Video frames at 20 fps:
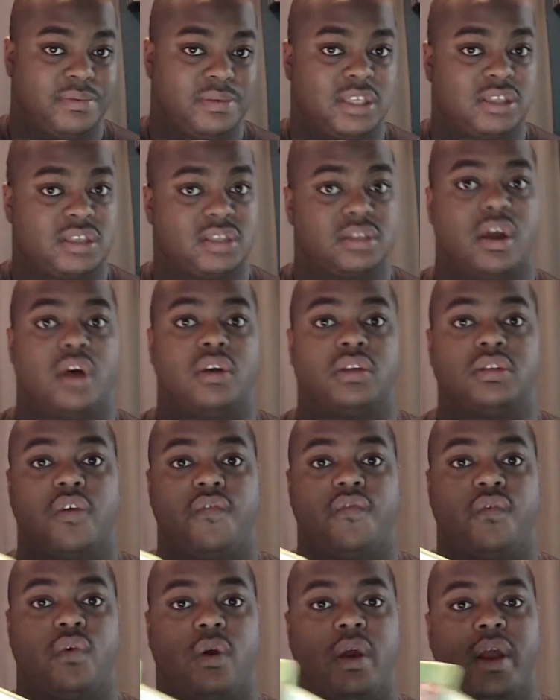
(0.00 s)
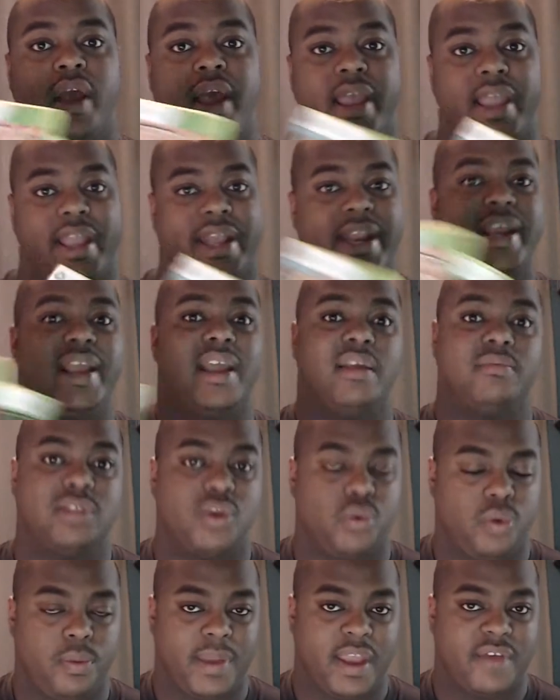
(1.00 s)
This is also for any games
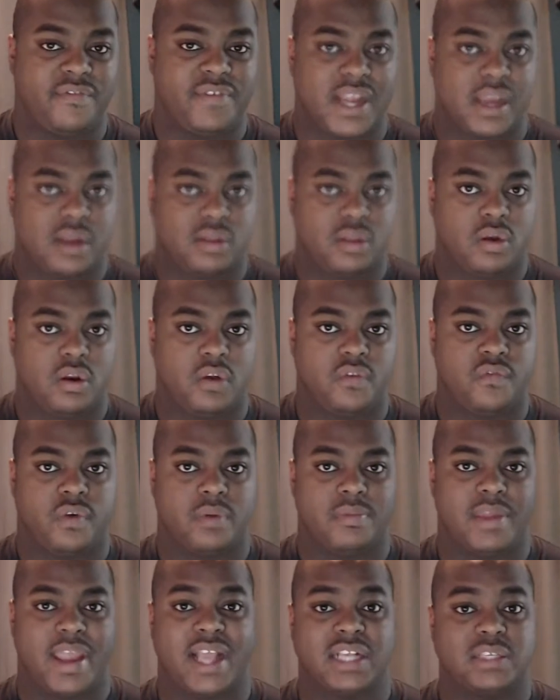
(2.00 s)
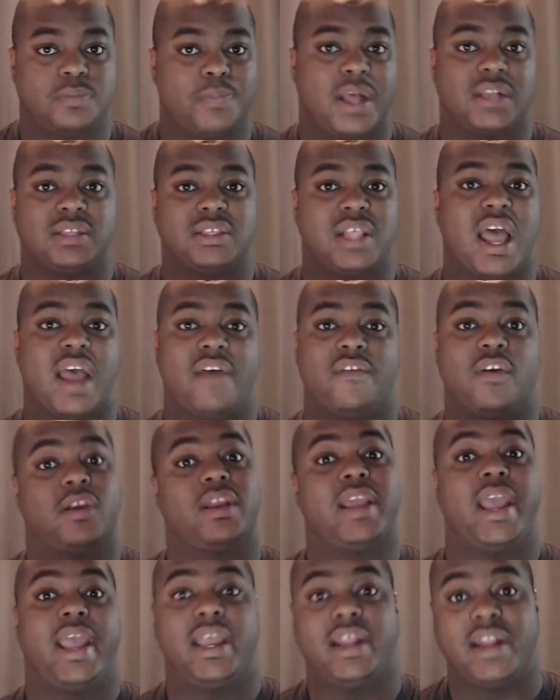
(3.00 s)
that we may have downloaded from the Xbox Live
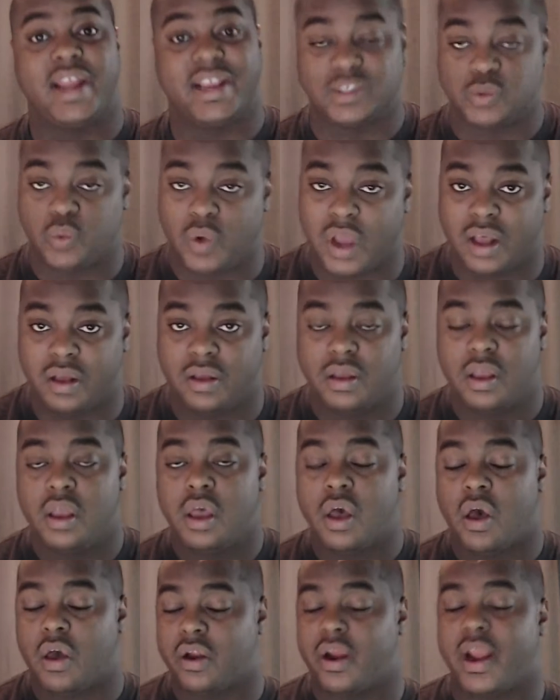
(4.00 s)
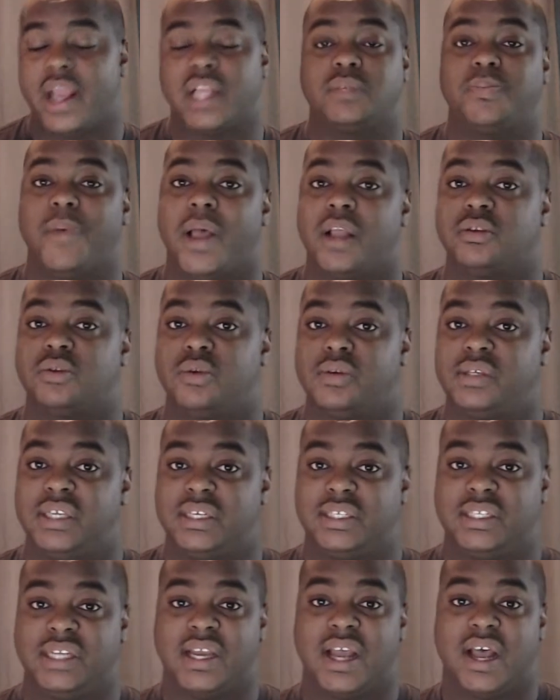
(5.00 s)
Arcade as well on our Xbox
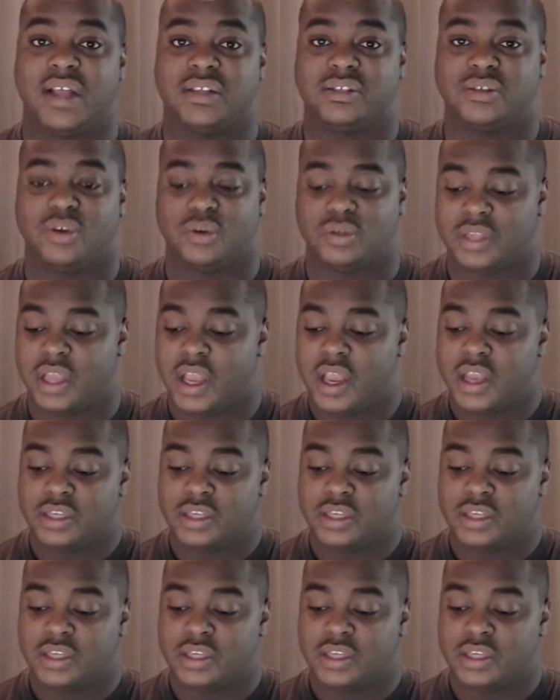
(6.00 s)
360 consoles.